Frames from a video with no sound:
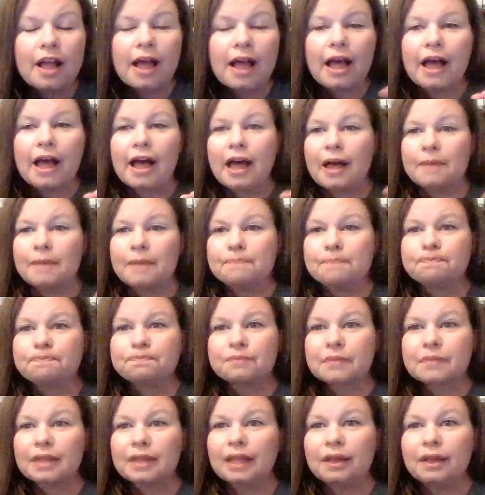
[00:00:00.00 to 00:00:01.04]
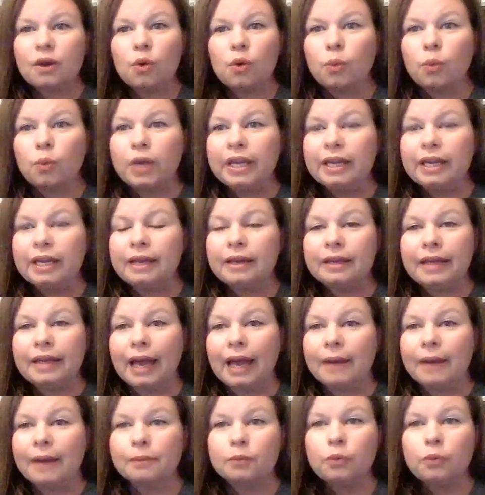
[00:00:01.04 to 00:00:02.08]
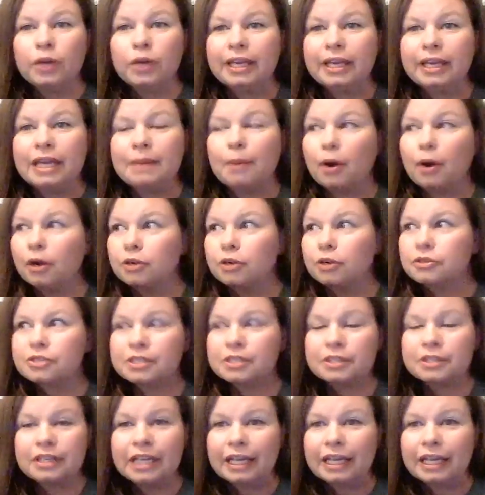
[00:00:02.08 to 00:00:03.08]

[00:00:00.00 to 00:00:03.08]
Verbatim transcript: Um, we, yeah, we keep ours,